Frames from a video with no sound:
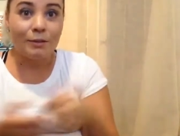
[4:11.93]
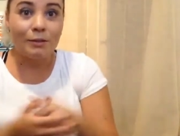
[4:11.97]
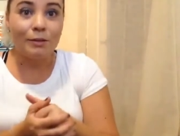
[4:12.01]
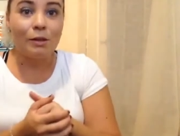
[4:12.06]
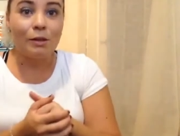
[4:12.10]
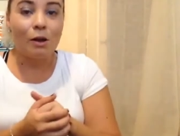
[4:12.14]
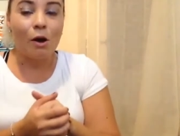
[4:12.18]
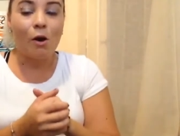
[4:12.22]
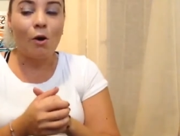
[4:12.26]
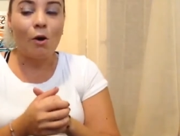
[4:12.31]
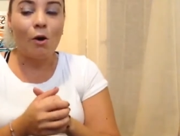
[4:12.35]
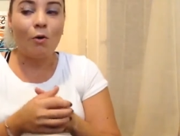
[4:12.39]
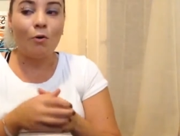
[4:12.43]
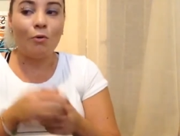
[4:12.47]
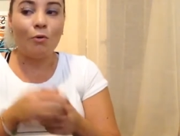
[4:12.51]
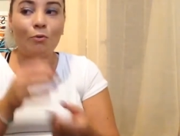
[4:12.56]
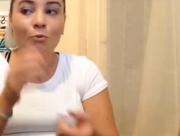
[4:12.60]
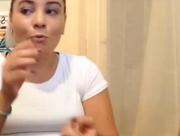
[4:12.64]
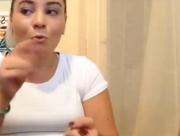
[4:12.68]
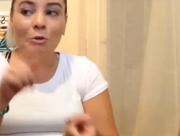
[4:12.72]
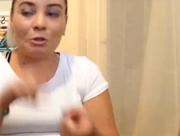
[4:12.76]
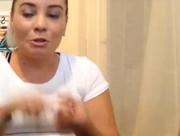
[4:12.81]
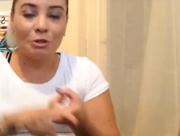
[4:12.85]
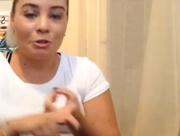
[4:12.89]
So
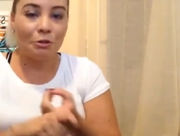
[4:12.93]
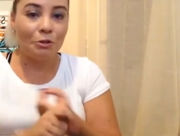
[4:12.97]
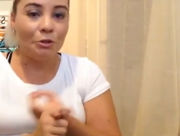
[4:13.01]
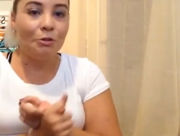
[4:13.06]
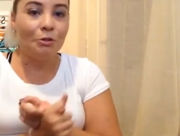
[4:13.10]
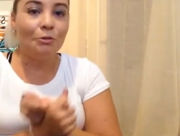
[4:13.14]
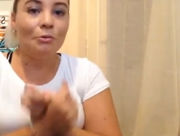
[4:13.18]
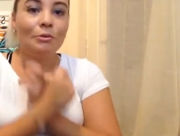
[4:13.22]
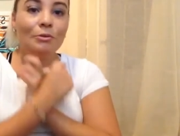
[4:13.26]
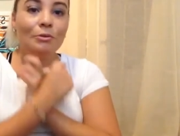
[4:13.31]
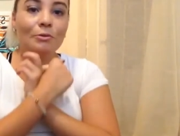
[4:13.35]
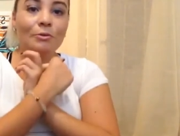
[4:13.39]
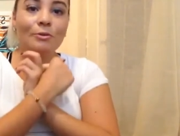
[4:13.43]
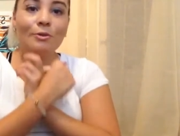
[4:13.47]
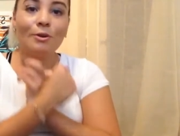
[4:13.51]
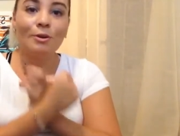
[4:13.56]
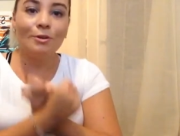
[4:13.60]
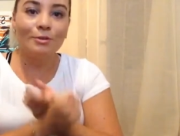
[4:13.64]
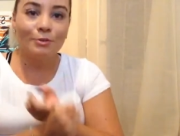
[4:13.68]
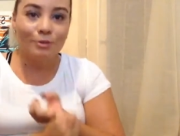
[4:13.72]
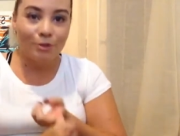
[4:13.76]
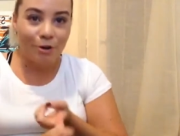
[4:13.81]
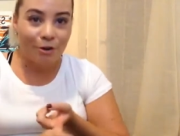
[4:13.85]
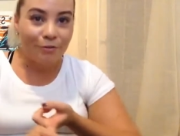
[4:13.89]
what do? You
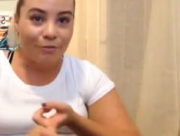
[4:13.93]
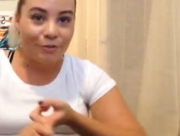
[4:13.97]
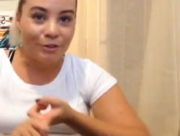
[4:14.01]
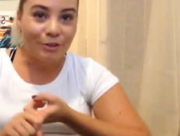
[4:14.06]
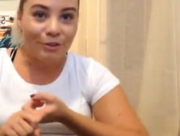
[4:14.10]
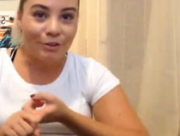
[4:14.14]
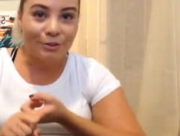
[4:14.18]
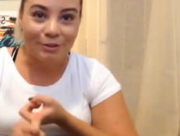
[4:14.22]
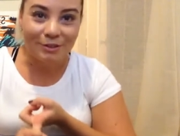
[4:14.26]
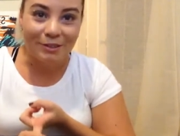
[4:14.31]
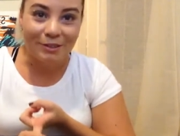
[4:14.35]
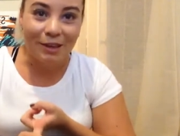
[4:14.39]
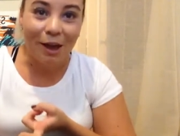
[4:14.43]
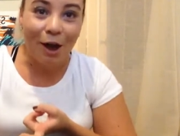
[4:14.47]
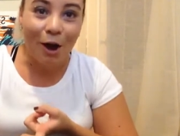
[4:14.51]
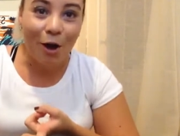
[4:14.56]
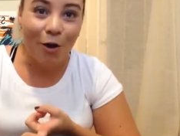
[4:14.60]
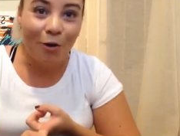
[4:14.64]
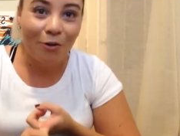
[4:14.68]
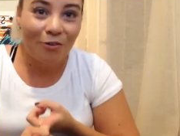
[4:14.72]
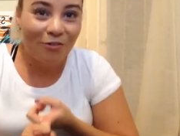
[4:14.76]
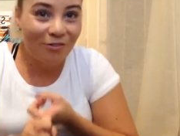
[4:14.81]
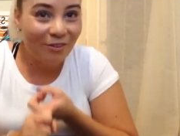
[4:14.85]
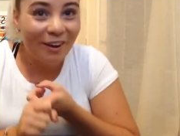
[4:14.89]
start starving
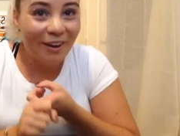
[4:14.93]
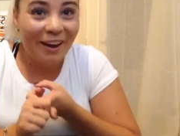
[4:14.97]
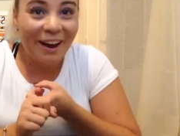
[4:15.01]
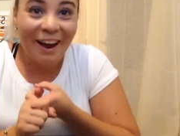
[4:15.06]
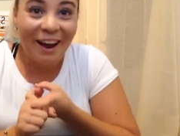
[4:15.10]
yourself.